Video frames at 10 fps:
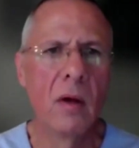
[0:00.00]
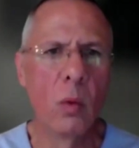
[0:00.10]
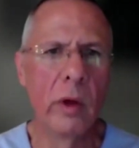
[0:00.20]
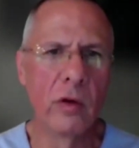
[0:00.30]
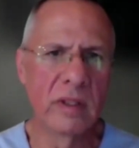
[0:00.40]

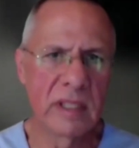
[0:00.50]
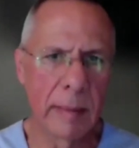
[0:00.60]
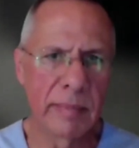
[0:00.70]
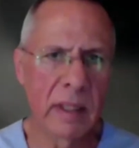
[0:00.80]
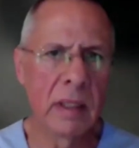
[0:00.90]
whether it's
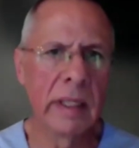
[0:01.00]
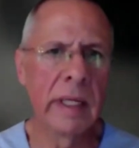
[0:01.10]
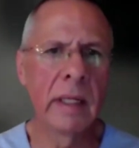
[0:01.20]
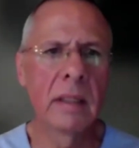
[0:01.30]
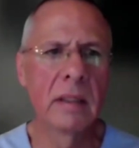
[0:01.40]
septic
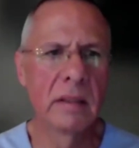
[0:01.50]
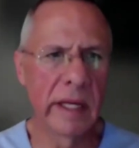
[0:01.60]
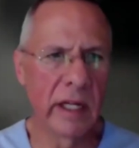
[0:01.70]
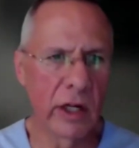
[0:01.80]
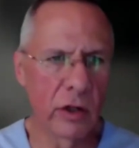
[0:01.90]
cleaning,
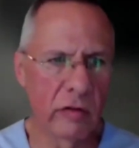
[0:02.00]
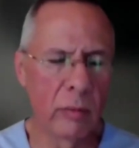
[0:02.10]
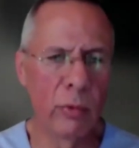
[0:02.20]
taking care of your